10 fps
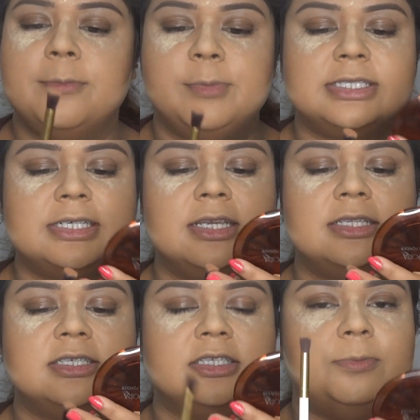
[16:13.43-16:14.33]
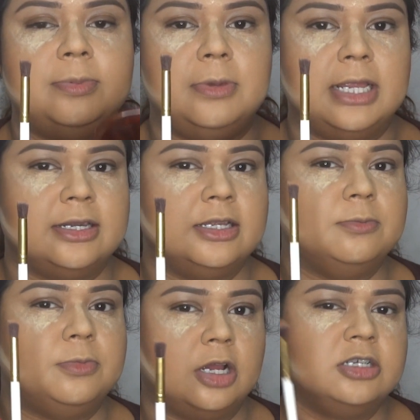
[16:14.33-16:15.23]
Basically this is a
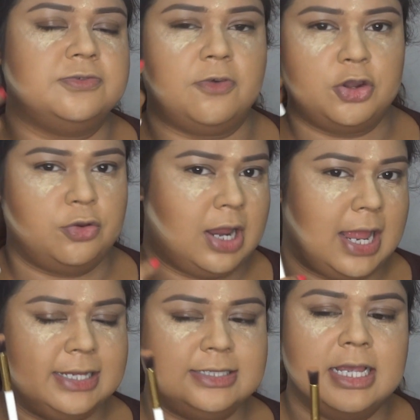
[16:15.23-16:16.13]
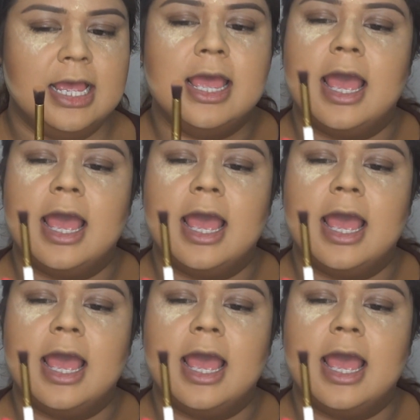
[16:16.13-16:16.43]
blending brush for your eyes,